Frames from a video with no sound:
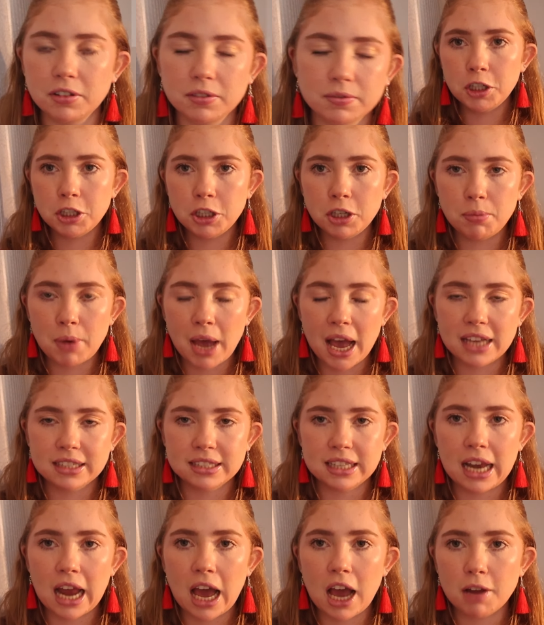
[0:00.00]
YouTube
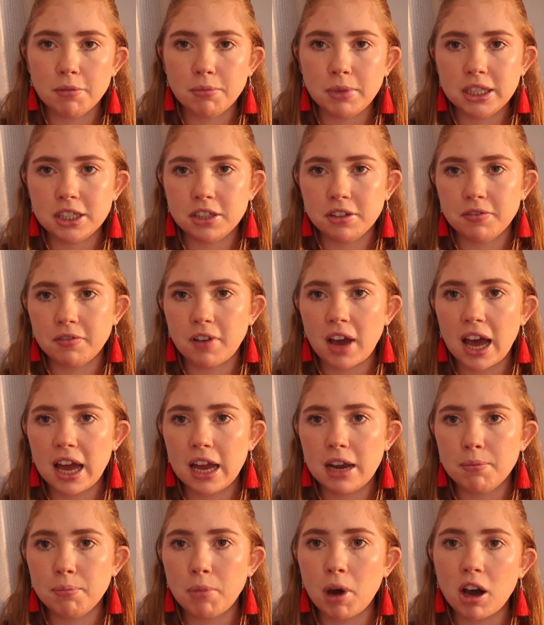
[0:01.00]
has allowed me to
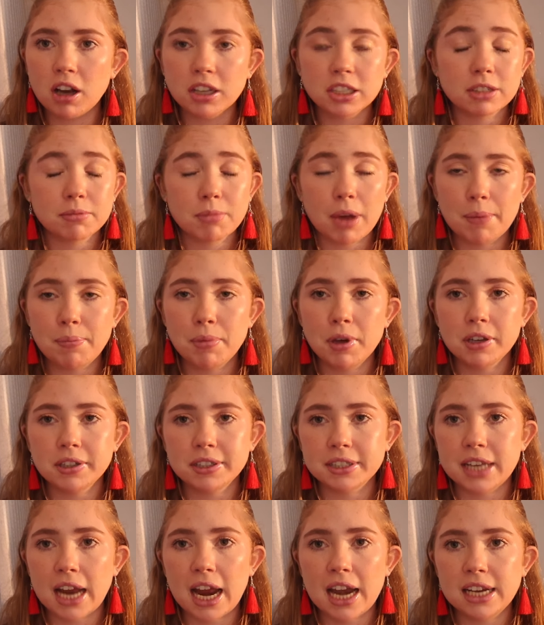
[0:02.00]
find parts of my
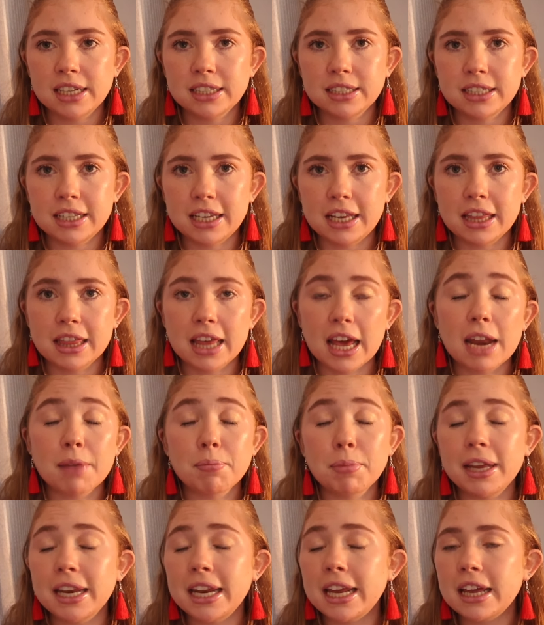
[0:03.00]
personality that
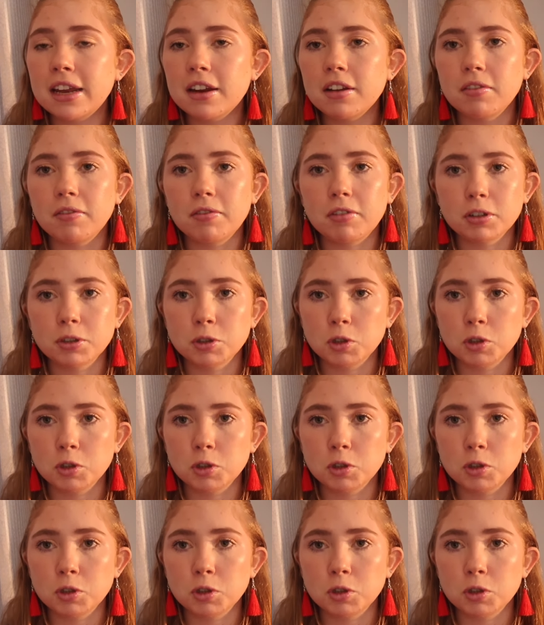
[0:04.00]
have been hidden for